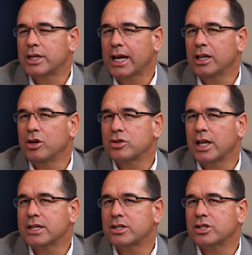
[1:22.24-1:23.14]
taking those
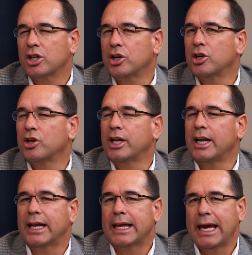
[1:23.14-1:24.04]
lessons learned
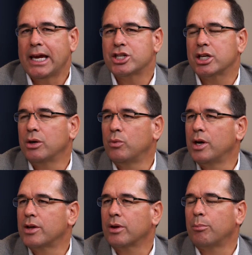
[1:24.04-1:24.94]
and engaging
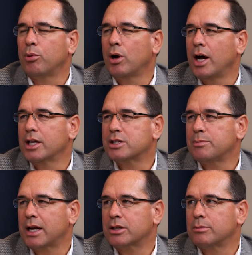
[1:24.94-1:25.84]
with a broad
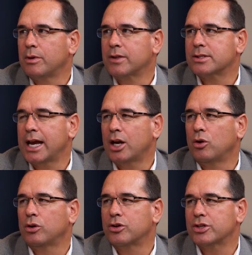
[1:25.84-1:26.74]
spectrum of
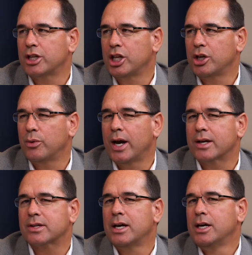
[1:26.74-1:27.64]
stakeholders in the
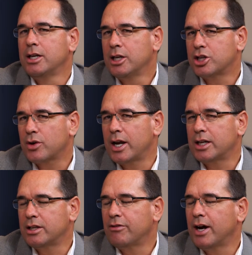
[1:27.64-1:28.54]
US to try
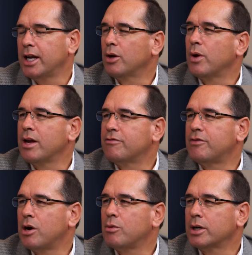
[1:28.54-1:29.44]
to divine a way
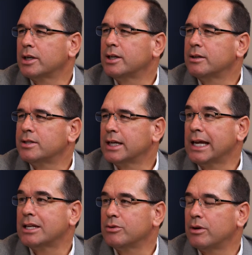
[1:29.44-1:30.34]
forward to
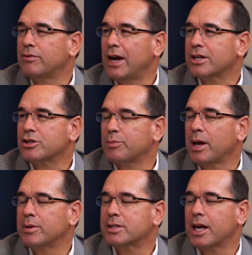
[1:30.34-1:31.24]
get to a faster payments